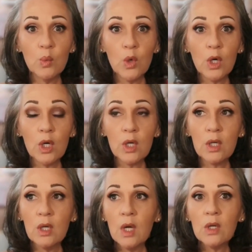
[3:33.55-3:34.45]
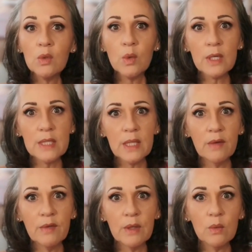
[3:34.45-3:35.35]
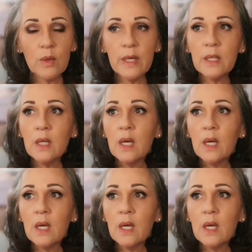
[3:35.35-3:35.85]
work. Good work is a given, right?